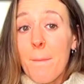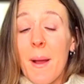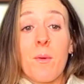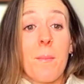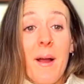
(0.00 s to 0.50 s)
by
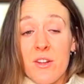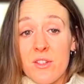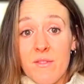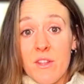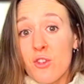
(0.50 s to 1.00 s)

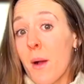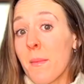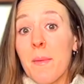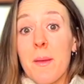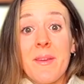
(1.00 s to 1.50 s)
reminders of the
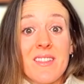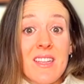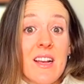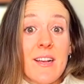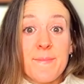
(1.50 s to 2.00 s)
trauma. Maybe it's
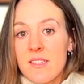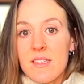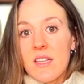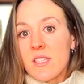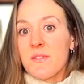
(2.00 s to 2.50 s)
a
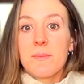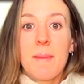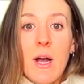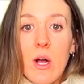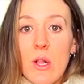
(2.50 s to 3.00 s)
sense of
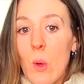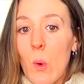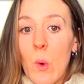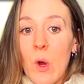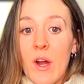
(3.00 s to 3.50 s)
smell
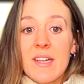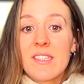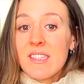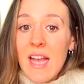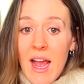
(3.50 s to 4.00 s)
or a
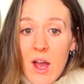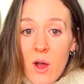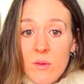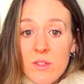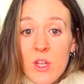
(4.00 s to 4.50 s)

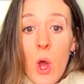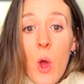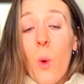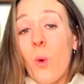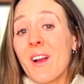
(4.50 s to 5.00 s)
sound
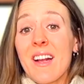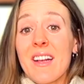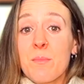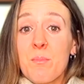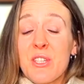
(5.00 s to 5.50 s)
or
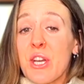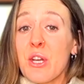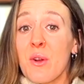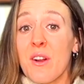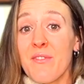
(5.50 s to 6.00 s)
a
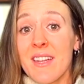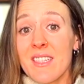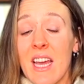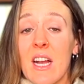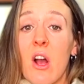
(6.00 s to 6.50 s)
particular
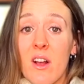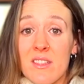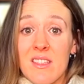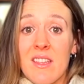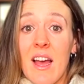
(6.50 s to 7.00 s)
event that
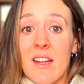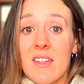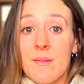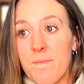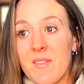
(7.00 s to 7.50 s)
causes that
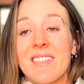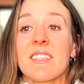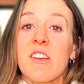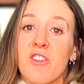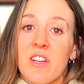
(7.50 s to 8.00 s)

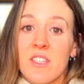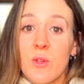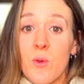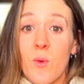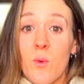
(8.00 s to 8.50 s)
sensation
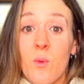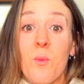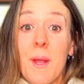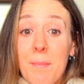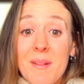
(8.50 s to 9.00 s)
to
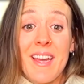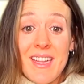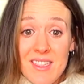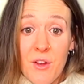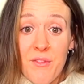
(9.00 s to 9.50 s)
replay
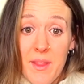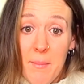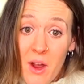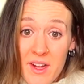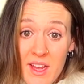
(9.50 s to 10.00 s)
itself in the
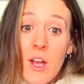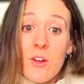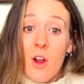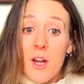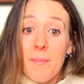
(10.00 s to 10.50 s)
body.
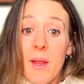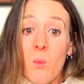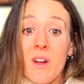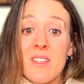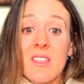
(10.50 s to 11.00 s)
Chronic pain
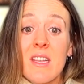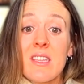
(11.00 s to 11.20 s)
works